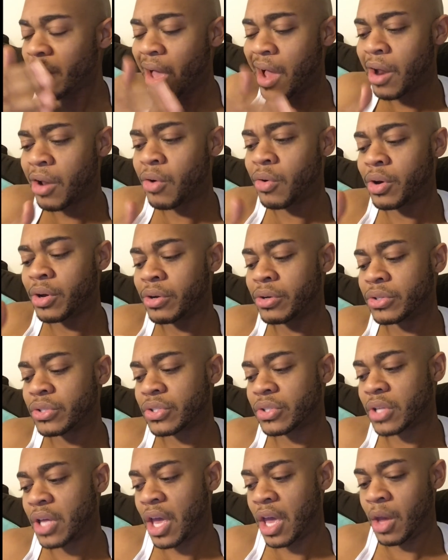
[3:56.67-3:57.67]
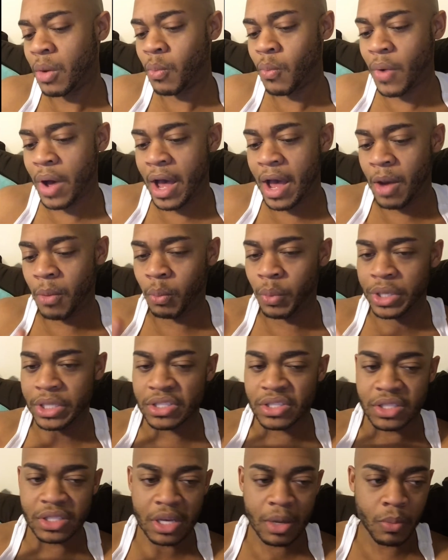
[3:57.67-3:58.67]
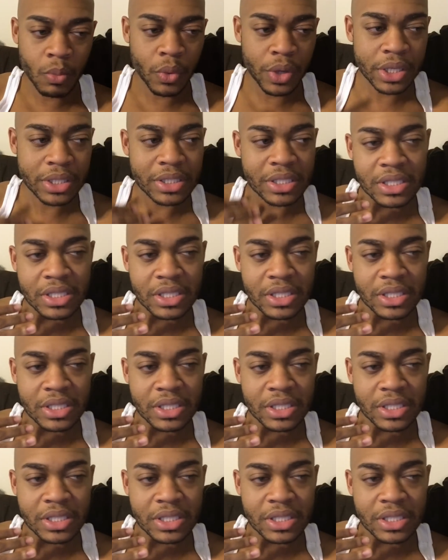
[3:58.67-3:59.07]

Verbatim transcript: I don't understand why when someone